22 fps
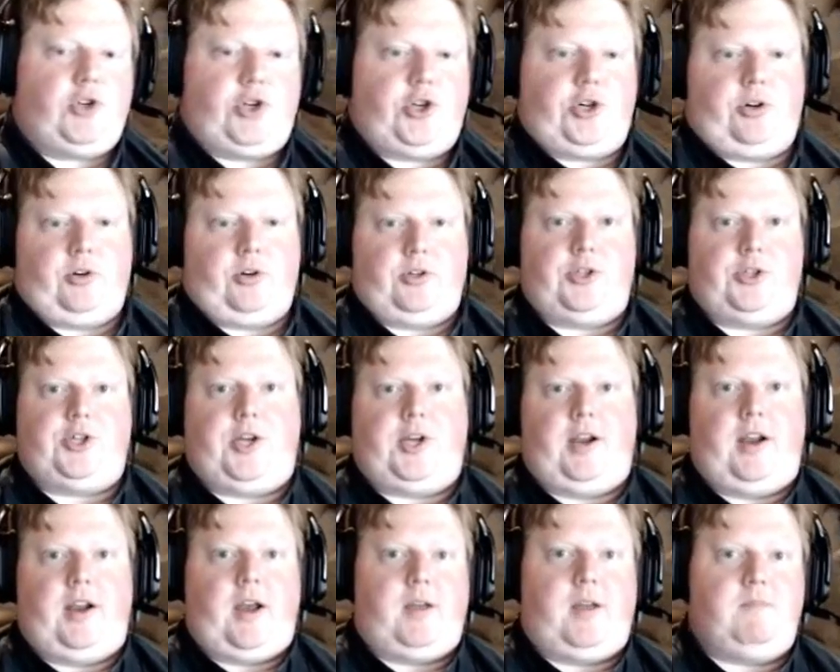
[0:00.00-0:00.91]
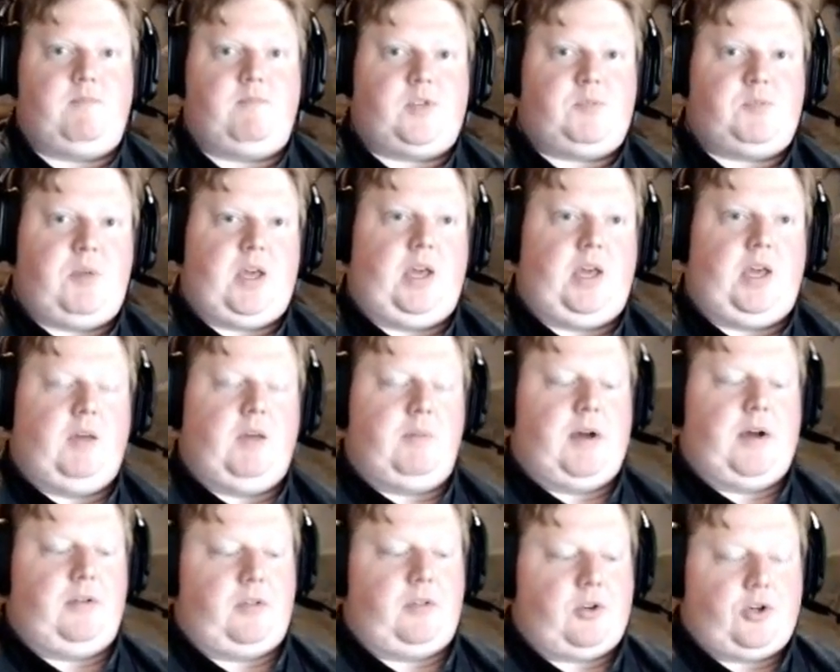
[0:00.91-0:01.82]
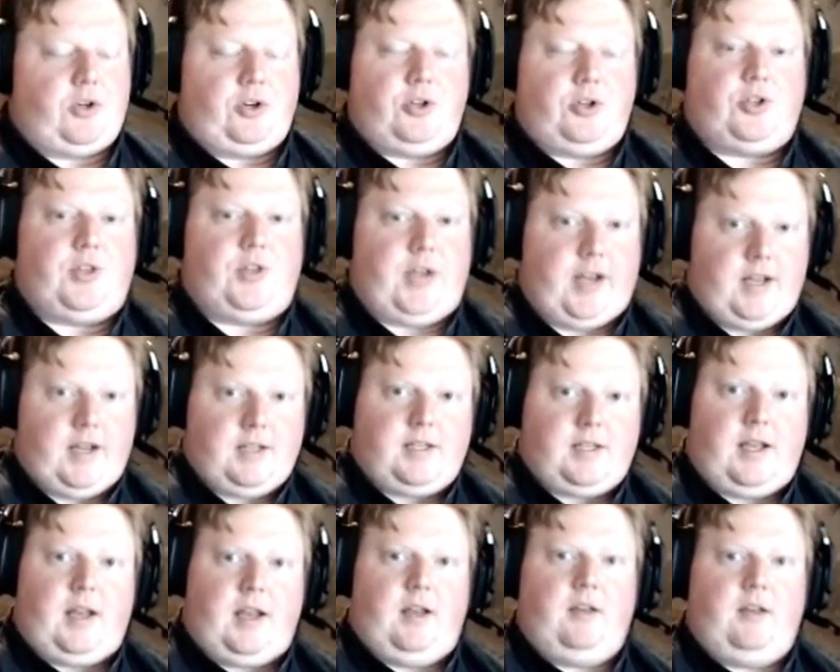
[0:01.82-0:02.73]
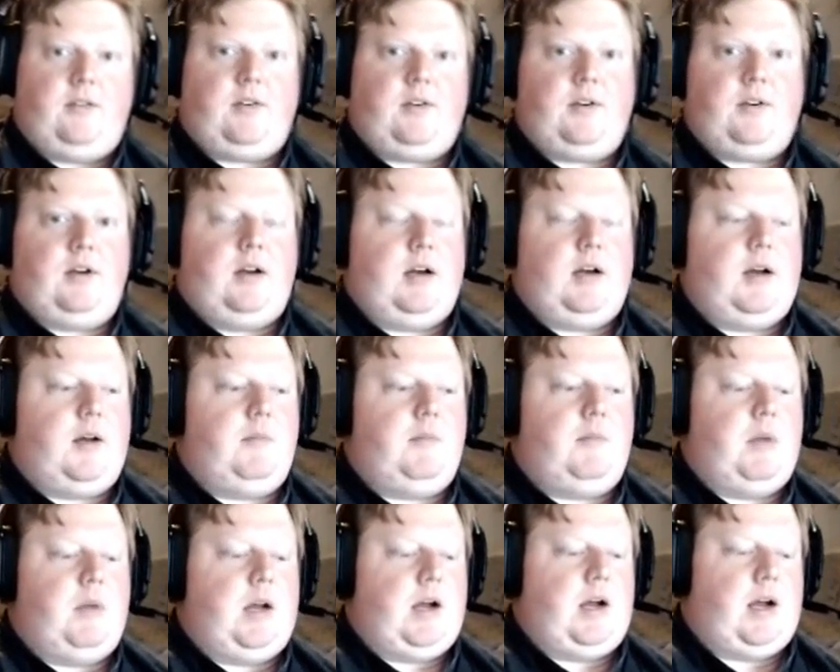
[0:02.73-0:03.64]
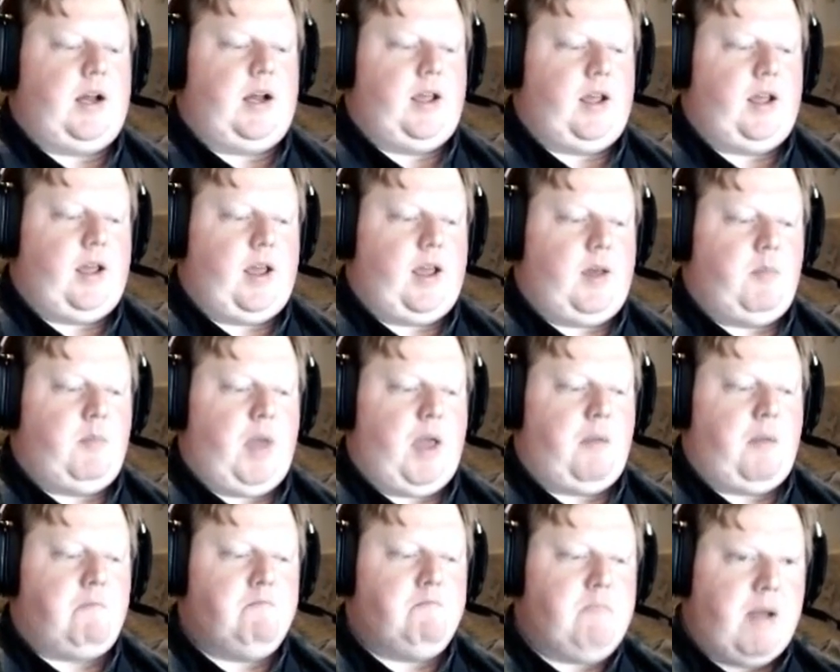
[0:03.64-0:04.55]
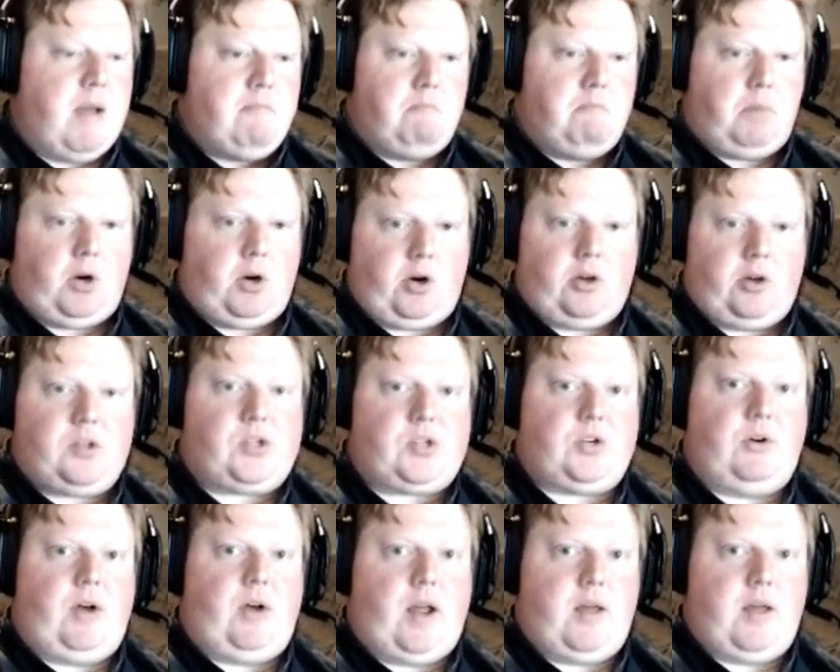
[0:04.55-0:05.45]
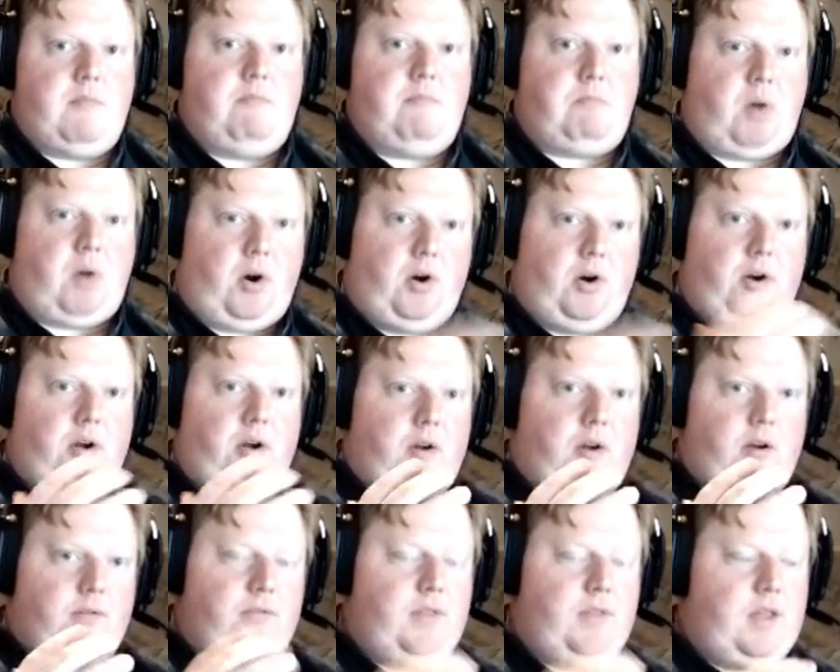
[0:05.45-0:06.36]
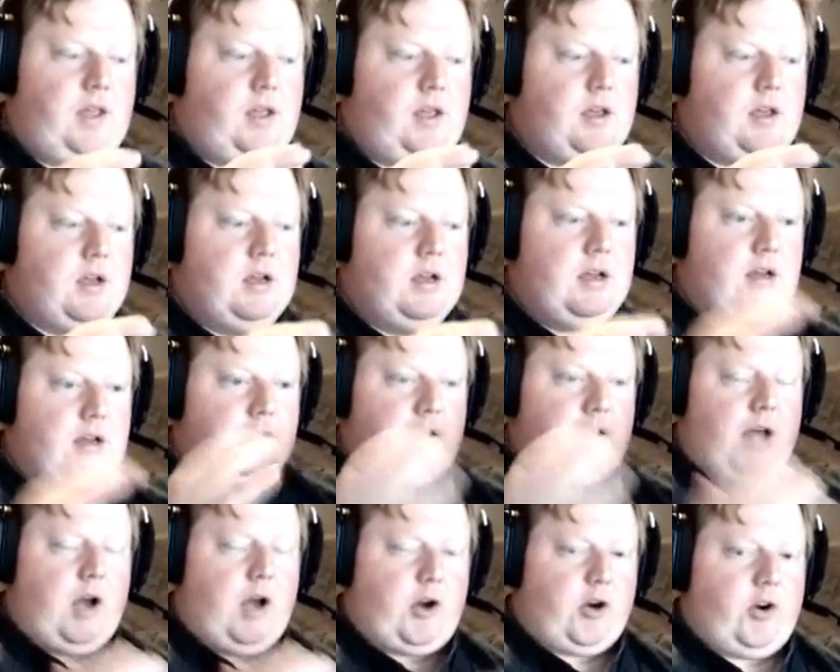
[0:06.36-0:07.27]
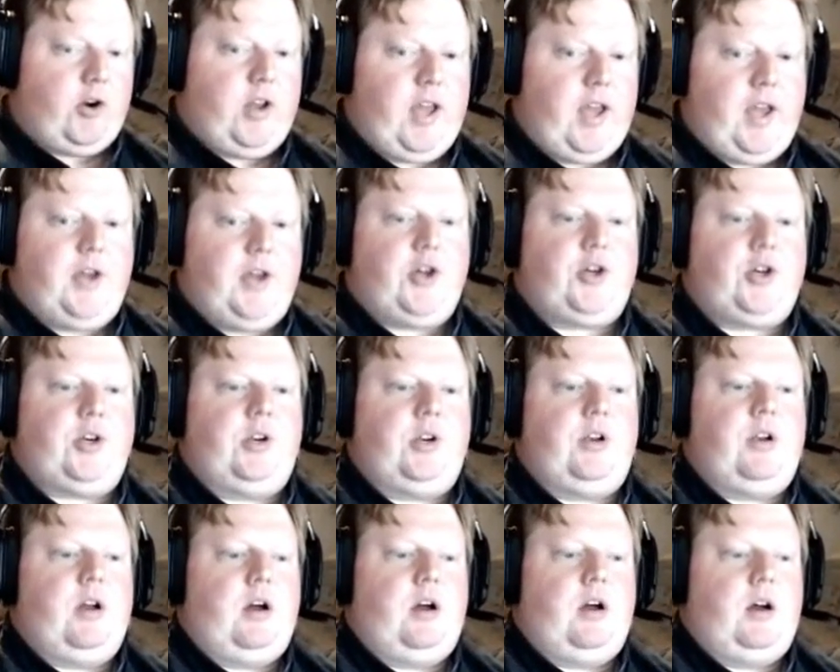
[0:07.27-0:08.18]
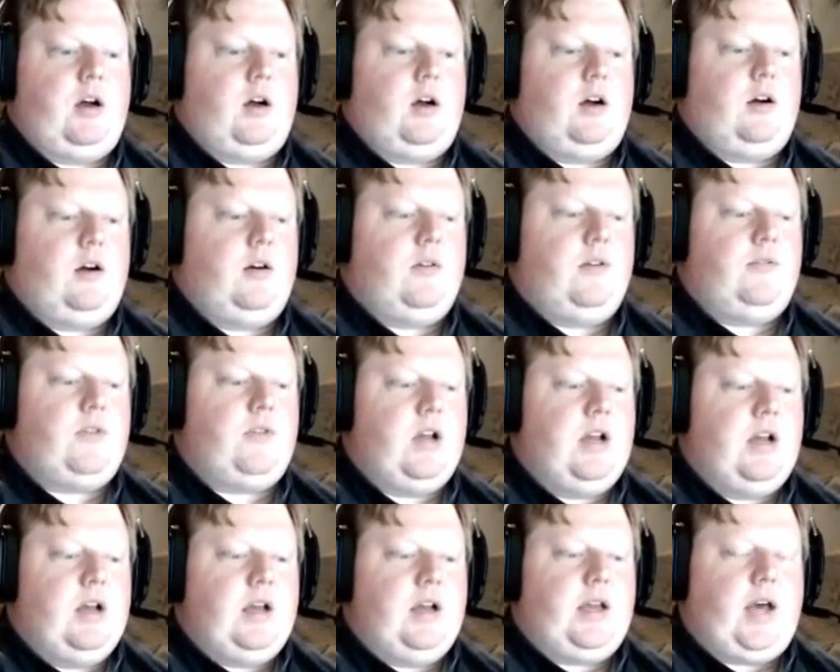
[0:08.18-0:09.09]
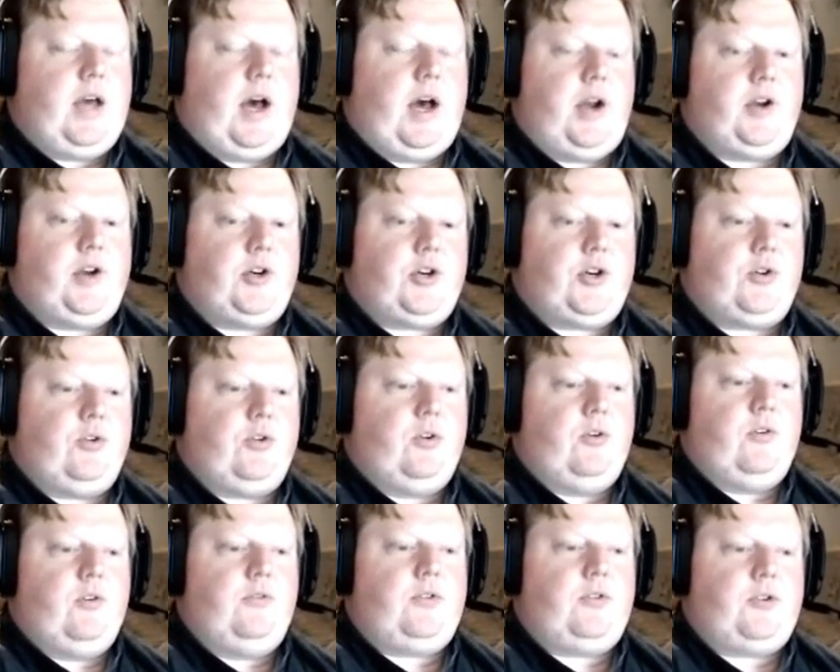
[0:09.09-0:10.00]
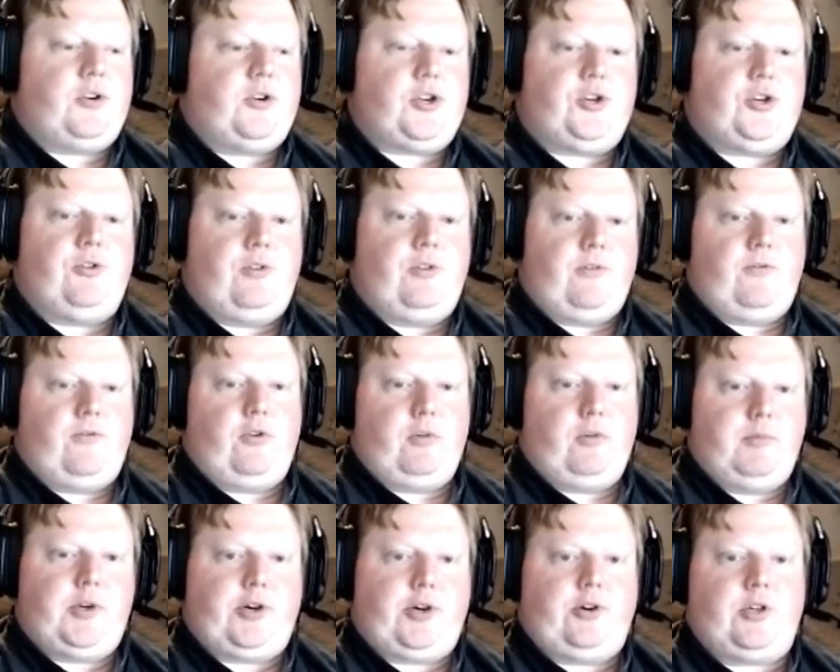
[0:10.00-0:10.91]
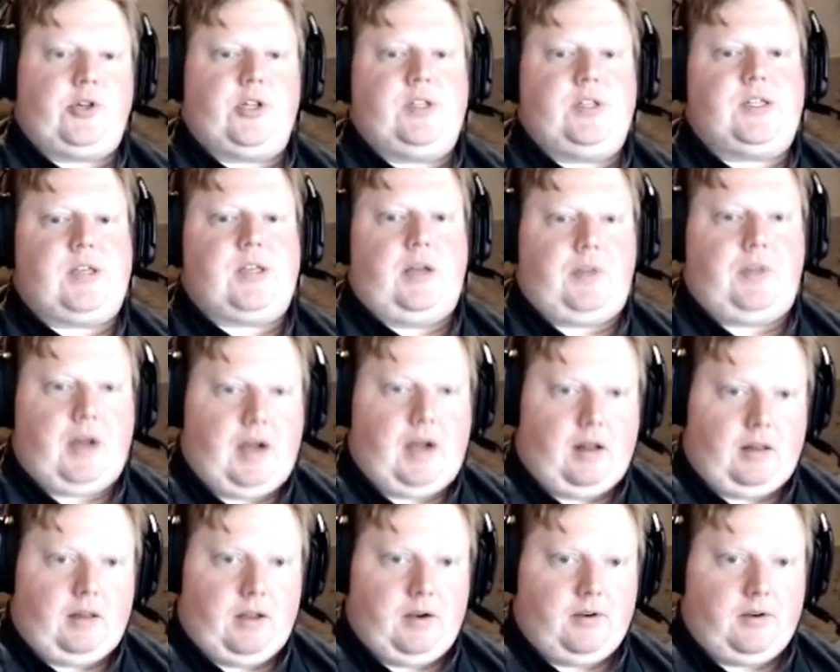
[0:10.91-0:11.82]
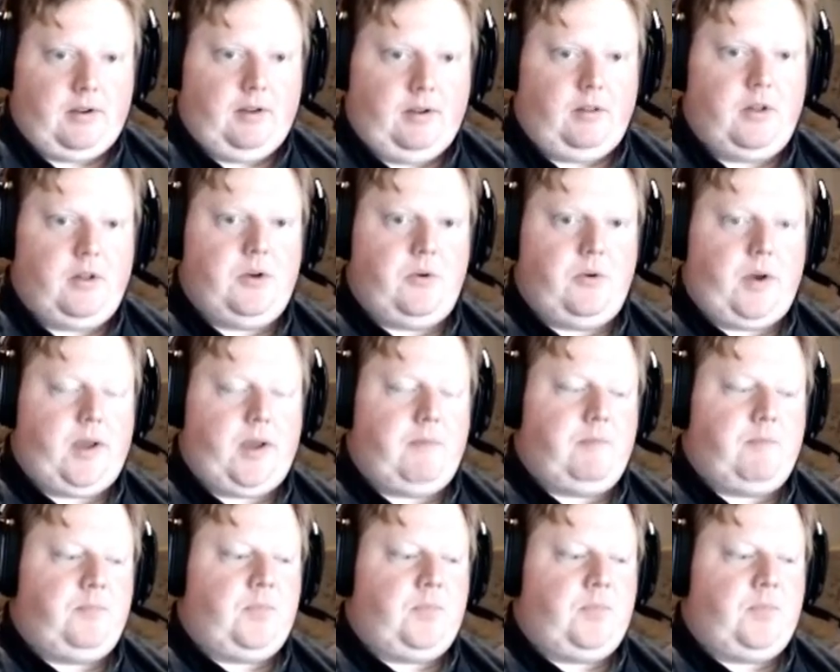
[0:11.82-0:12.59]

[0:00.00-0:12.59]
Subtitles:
church, and I'm speaking about the church that I attend, I am a member, so I am part of the congregation of Cottage Grove Christian Reformed Church in South Holland, Illinois.